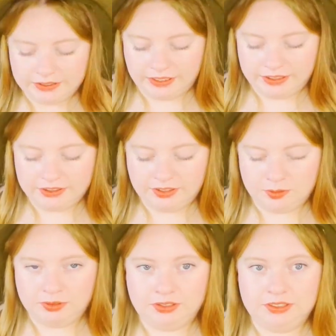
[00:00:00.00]
I just
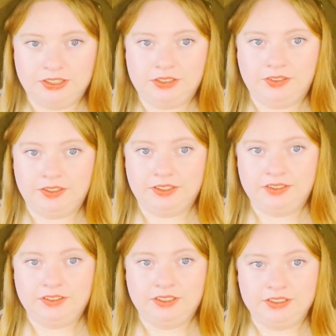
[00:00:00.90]
absolutely love how
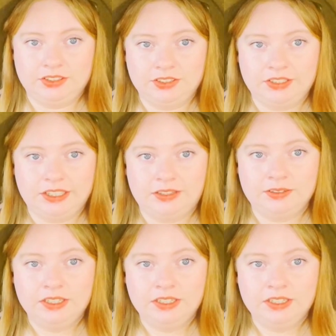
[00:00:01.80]
this thing turned out.